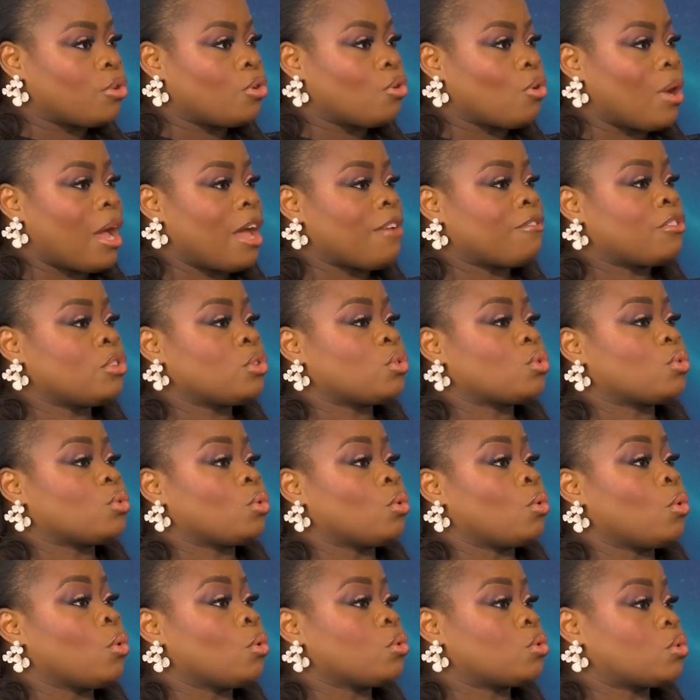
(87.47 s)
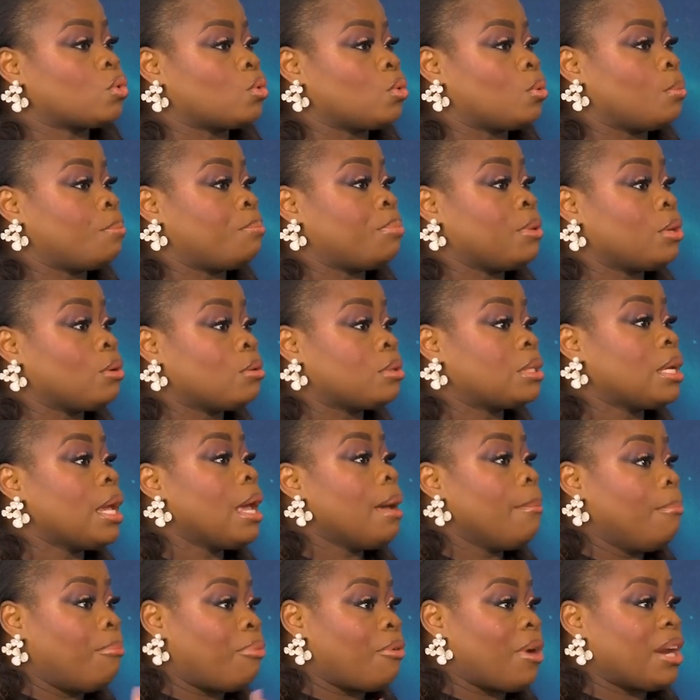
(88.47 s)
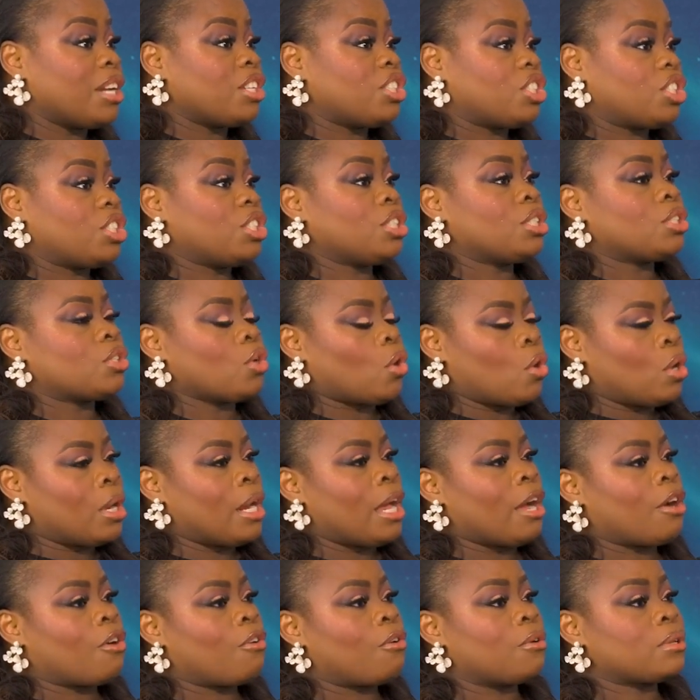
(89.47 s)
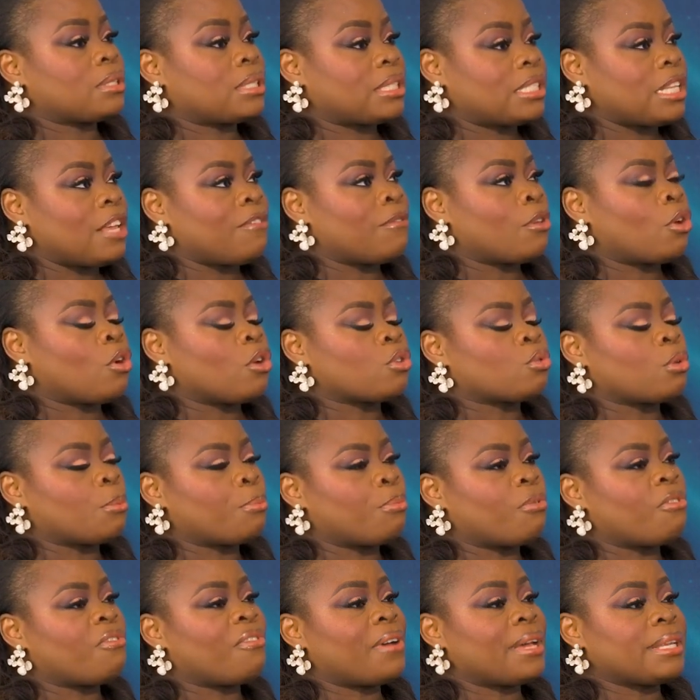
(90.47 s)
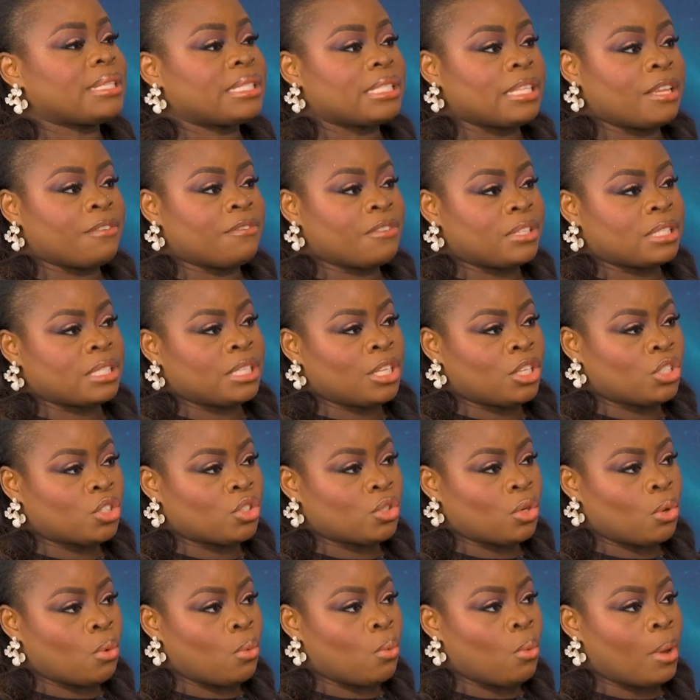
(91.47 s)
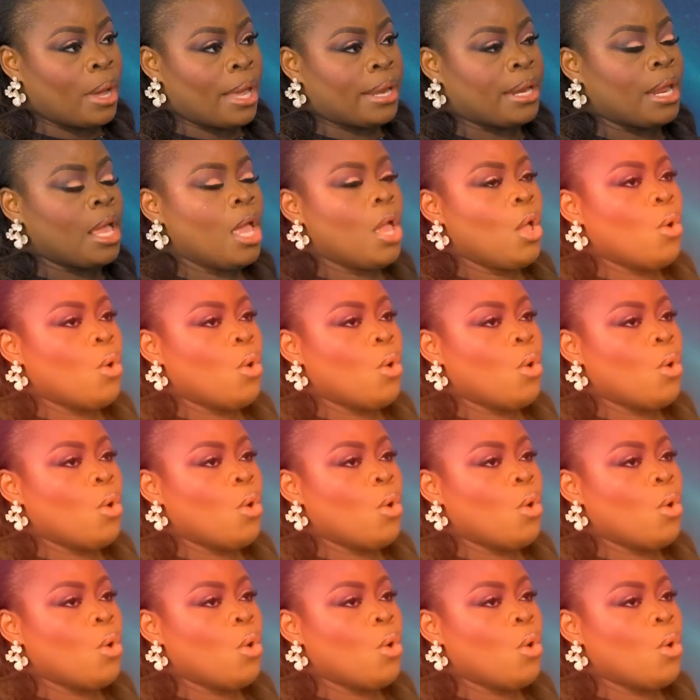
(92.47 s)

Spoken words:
you know, having to go to build branches all across because we provide service nationwide,